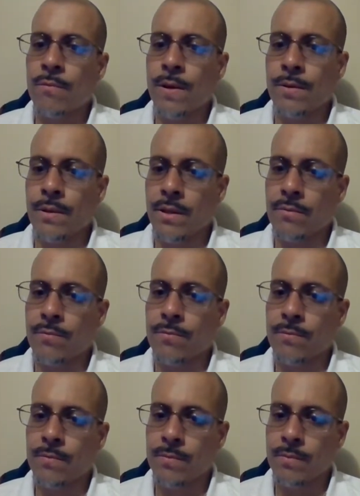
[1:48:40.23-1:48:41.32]
Fair enough.
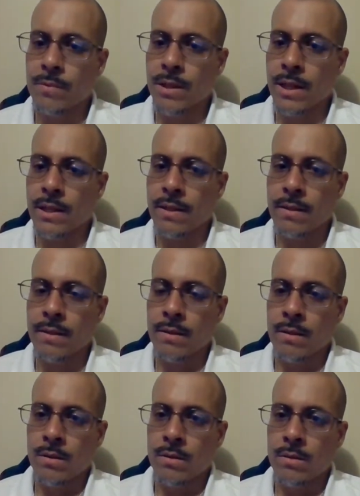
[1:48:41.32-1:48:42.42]
Okay.
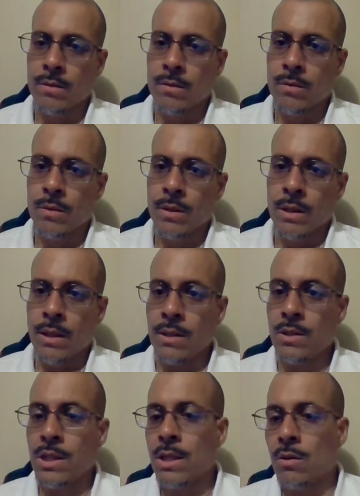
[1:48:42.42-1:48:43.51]
Now
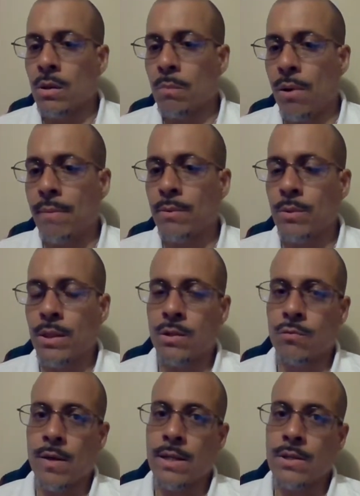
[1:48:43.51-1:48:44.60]
you see the only problem with
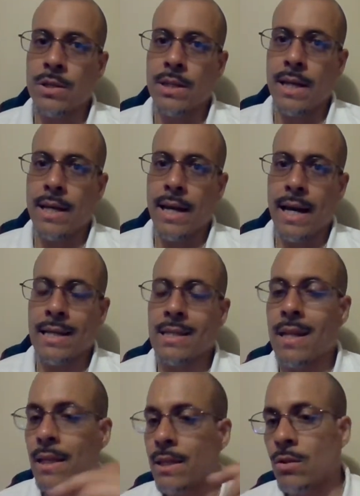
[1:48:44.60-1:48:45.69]
this project has
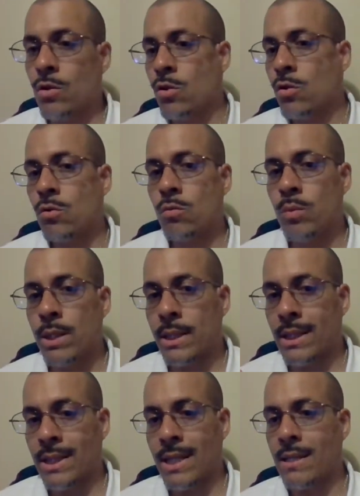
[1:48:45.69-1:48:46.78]
nothing to do with
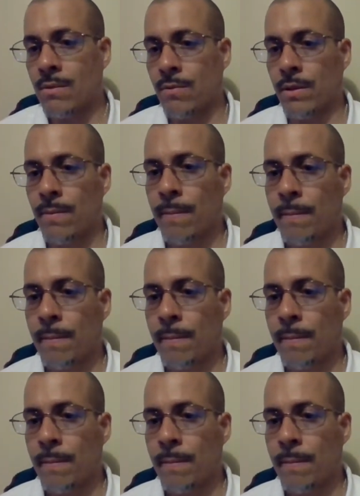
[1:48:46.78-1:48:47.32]
the sense of it.